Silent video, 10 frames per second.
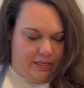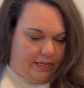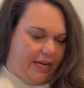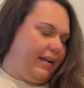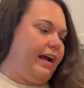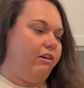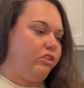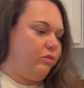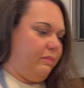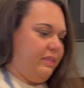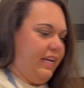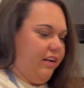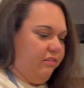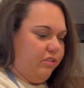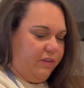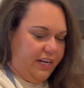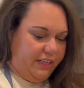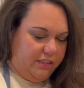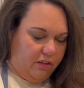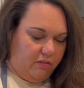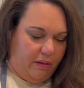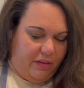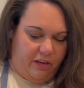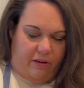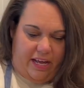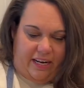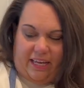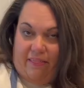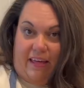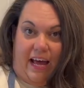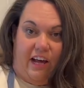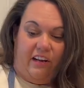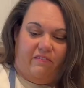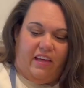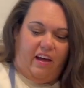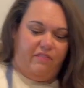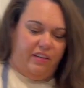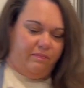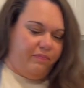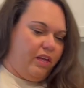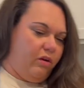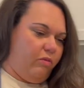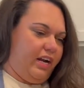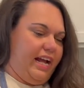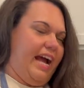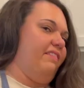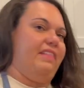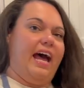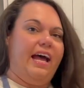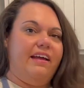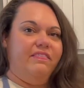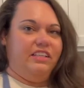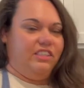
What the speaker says: And now our sweet potato is ready. So let me go ahead and get that out of the oven. We're gonna add that and then